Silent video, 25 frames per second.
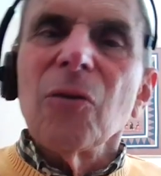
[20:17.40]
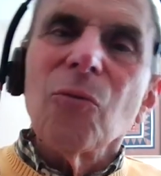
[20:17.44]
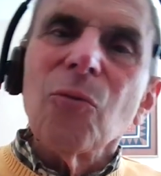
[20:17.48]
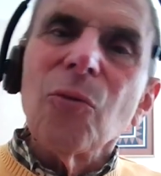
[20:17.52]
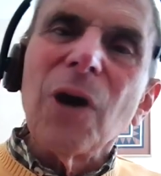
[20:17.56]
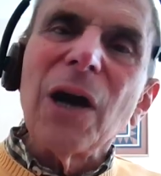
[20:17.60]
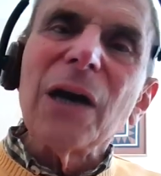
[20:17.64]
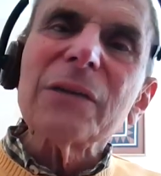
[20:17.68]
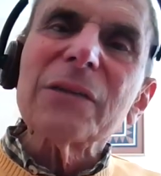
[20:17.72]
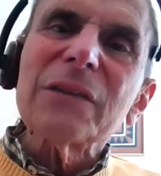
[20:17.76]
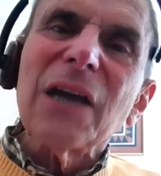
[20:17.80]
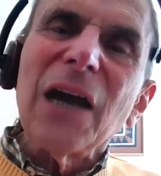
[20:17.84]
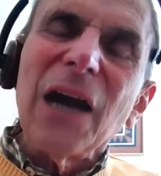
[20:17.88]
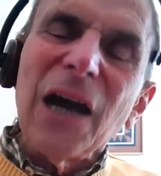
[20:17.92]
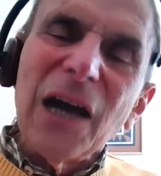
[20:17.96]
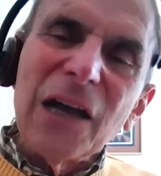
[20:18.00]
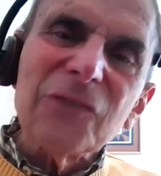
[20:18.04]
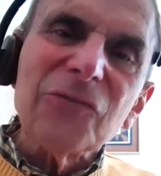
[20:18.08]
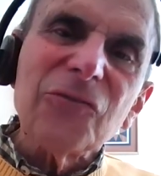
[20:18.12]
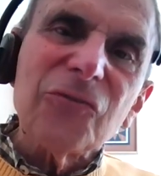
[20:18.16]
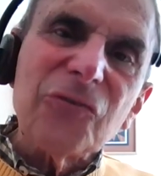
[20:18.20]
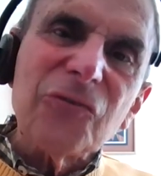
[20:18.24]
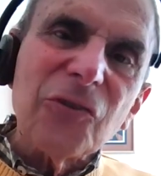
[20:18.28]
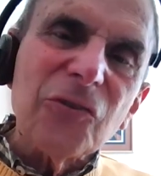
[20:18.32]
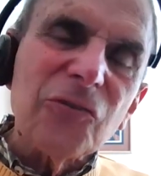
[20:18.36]
What
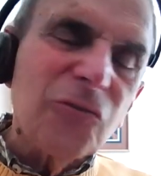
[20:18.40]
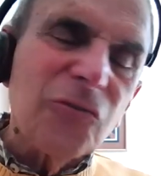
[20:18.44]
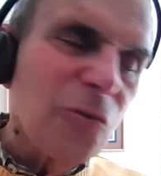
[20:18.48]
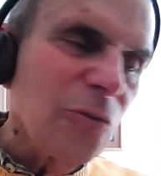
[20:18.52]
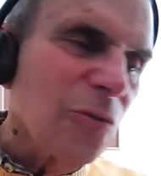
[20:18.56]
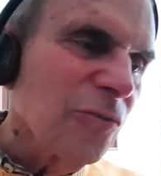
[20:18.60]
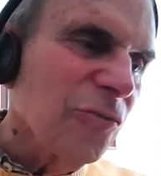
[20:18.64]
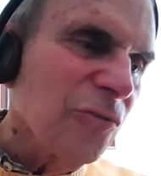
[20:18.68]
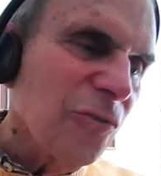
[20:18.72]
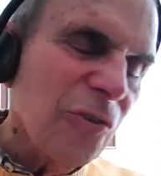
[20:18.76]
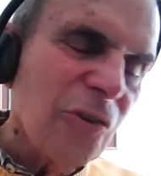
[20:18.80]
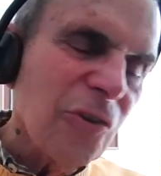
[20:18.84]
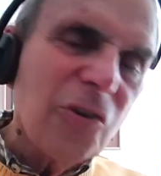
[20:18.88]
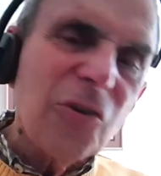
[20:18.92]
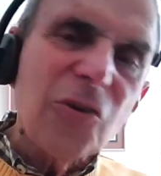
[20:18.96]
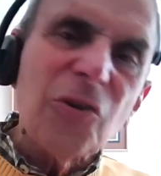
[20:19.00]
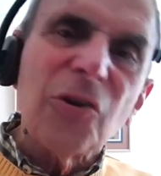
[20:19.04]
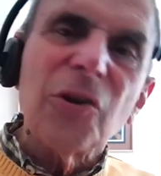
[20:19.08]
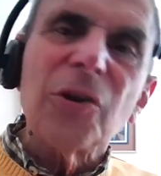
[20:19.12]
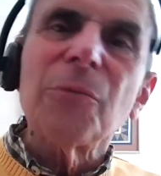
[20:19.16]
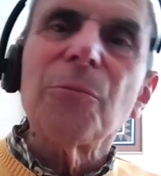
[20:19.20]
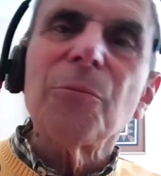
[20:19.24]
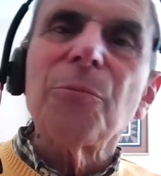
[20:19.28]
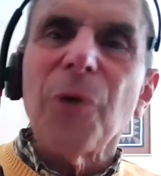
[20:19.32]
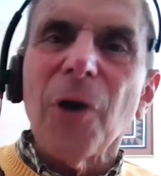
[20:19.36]
constitutes a
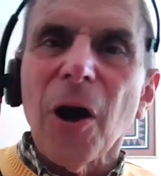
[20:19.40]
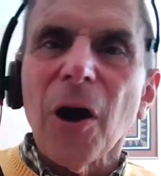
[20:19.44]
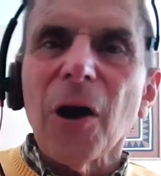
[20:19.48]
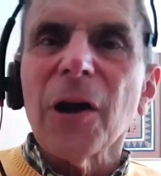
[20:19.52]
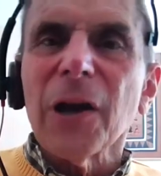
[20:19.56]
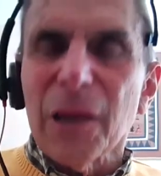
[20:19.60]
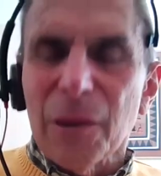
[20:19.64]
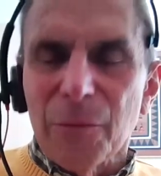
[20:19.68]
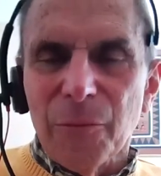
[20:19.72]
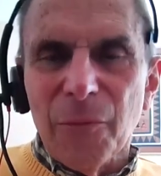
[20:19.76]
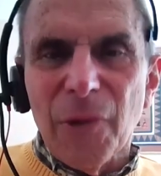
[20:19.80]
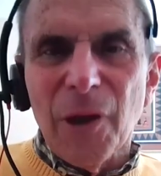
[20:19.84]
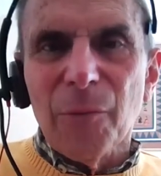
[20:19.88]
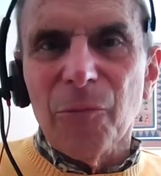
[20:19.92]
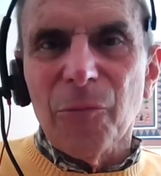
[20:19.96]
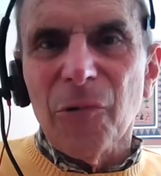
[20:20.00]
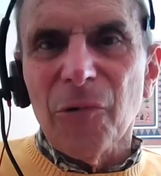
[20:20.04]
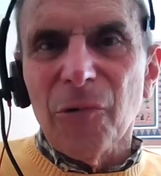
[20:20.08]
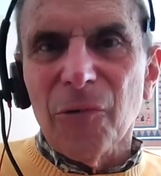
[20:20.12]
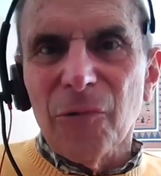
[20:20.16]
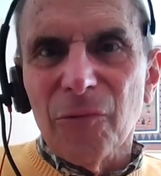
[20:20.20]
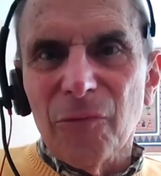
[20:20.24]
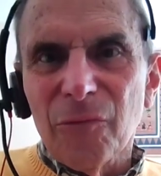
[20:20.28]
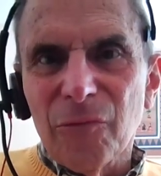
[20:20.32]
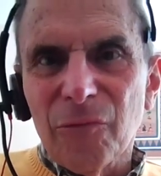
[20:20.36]
good party
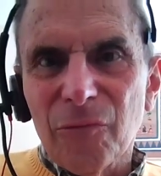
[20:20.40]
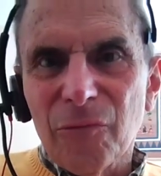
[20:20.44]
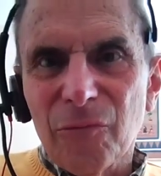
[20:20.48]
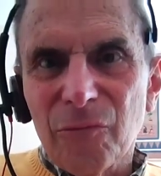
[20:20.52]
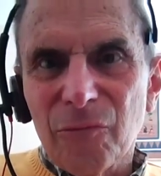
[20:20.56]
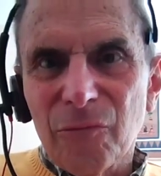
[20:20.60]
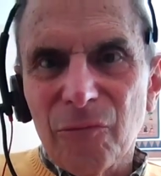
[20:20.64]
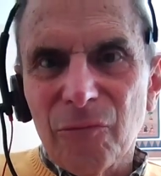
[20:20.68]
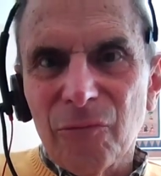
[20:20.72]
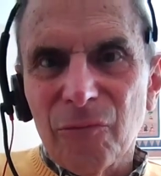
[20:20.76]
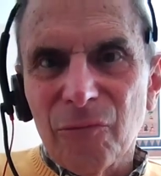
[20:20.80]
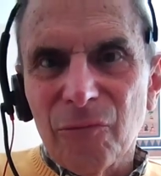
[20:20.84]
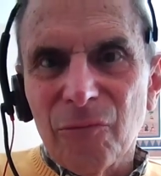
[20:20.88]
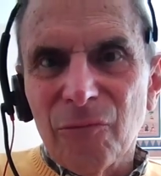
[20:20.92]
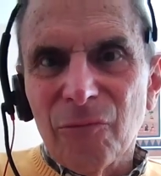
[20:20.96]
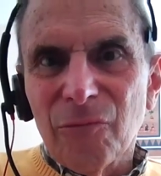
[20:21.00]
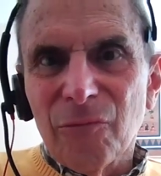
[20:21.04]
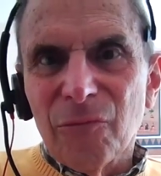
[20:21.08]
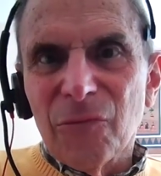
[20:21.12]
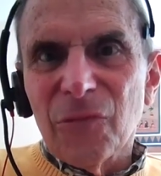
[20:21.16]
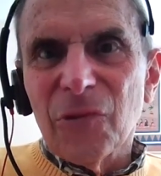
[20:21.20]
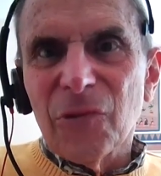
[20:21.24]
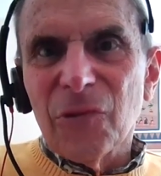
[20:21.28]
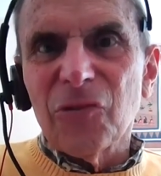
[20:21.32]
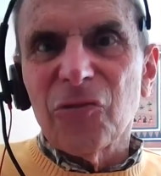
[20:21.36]
member?
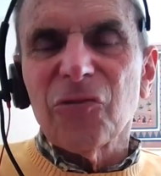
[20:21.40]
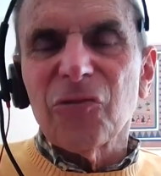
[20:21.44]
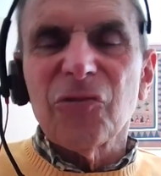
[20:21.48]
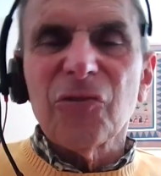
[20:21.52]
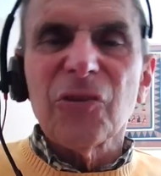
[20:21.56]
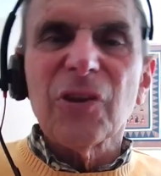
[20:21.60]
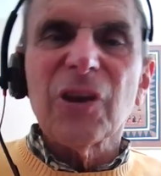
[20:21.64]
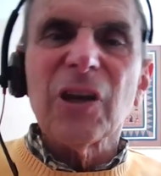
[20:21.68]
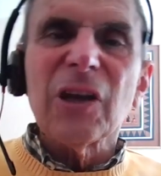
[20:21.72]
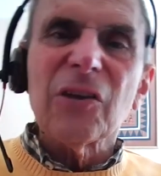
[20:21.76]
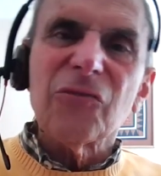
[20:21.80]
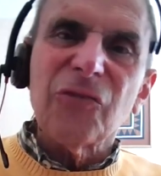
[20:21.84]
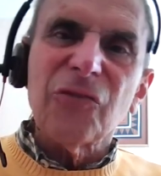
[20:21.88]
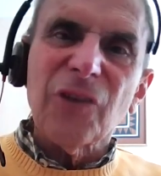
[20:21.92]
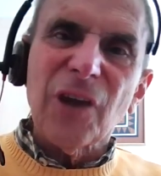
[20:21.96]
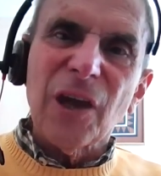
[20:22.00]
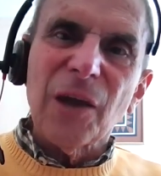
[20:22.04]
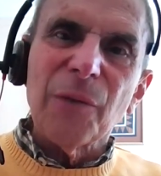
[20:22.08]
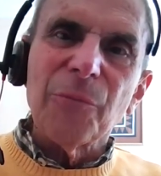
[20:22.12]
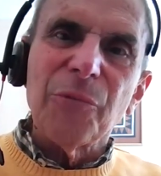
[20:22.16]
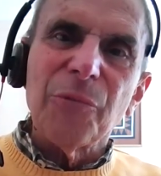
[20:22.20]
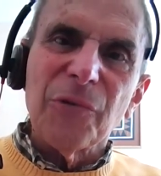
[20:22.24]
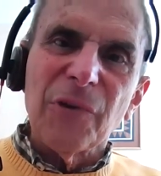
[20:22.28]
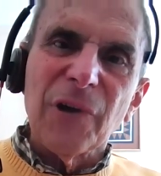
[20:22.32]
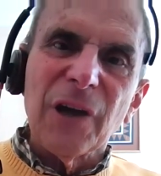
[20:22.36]
This is an
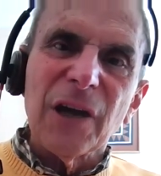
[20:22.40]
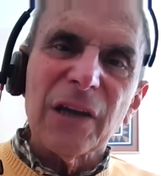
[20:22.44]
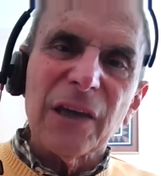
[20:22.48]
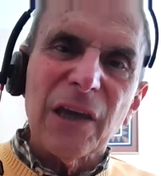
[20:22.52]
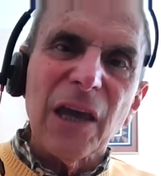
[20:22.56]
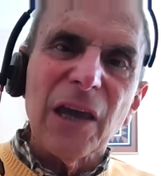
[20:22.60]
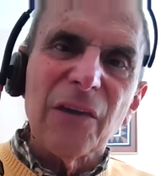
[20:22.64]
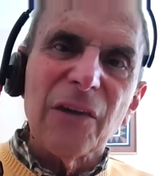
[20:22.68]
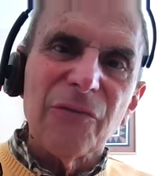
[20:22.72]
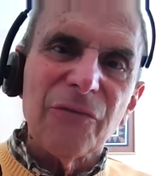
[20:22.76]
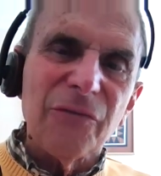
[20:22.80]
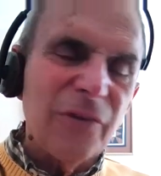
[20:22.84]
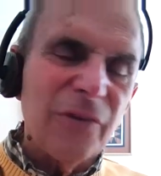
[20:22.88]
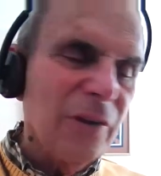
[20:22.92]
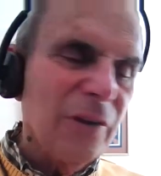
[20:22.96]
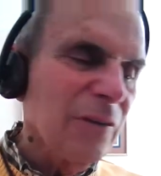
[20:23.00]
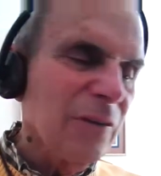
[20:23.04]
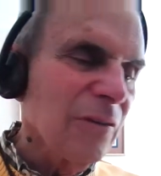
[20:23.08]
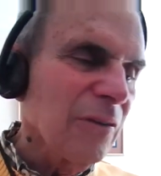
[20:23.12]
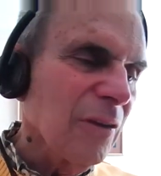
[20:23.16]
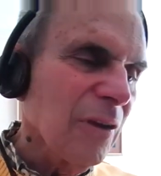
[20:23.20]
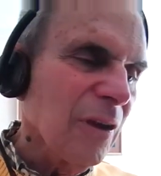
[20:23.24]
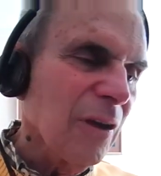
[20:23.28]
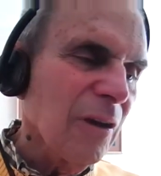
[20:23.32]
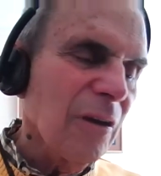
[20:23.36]
example I gave
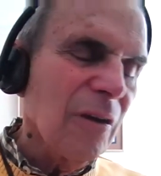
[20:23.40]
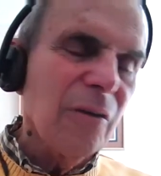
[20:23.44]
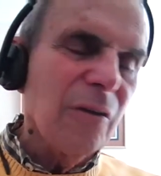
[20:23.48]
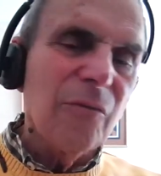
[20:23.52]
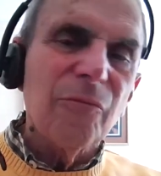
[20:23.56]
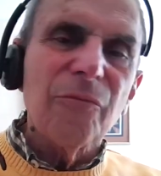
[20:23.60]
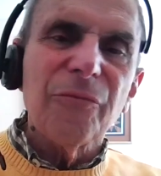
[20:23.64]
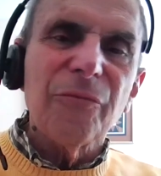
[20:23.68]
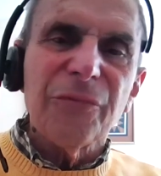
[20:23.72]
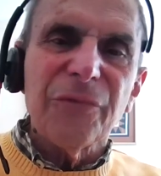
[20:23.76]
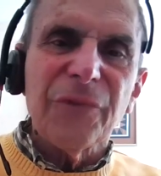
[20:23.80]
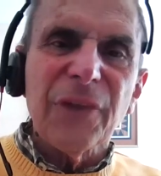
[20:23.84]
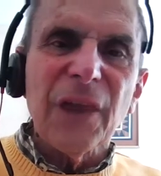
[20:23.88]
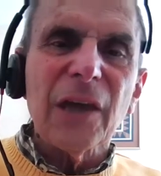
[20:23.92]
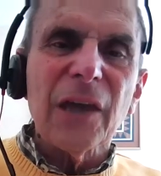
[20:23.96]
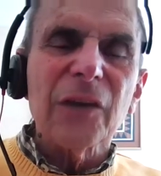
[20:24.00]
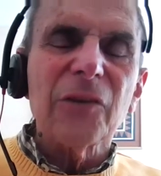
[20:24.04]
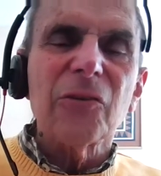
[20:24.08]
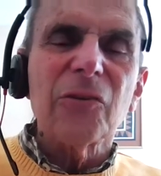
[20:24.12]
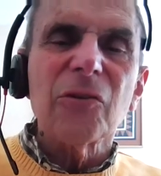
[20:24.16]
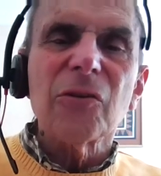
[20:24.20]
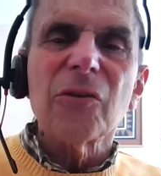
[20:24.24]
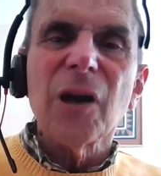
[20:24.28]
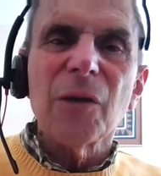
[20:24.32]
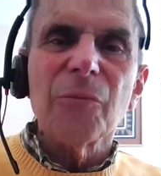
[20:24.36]
in
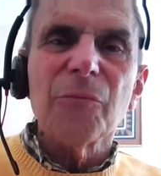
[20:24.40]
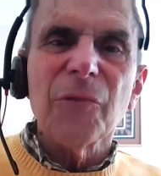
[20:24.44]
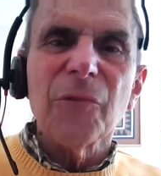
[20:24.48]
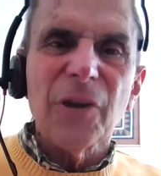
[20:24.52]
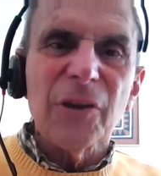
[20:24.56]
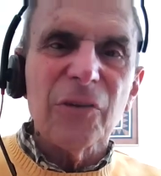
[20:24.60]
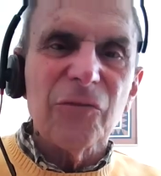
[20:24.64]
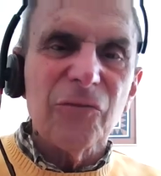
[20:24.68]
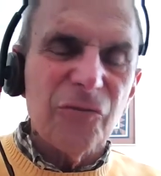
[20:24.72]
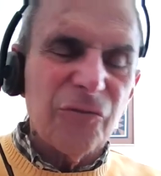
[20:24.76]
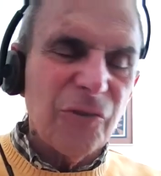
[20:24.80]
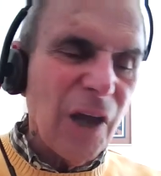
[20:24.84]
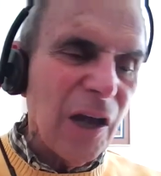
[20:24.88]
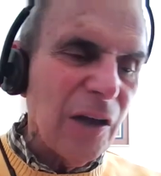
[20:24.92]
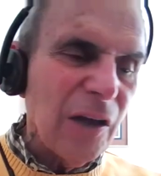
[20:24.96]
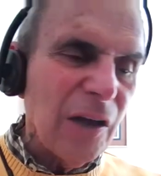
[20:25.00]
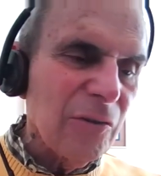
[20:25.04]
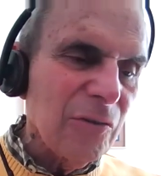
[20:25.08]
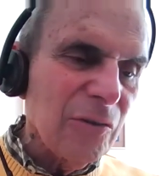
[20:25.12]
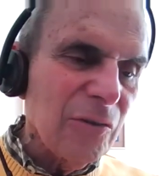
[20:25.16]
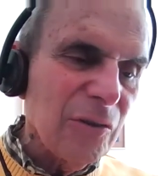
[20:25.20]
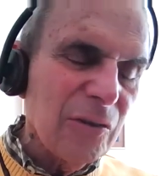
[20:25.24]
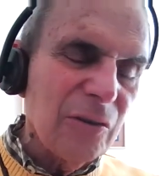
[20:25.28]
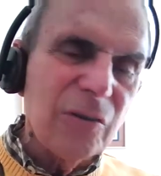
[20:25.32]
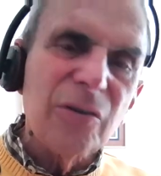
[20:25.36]
Thank You, Comrade
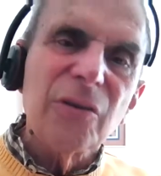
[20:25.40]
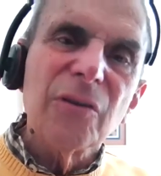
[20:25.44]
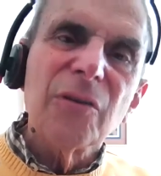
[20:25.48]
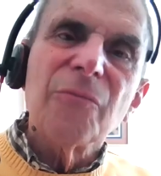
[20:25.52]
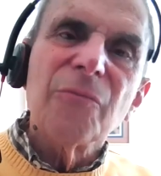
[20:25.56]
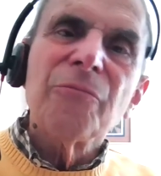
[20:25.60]
Stalin.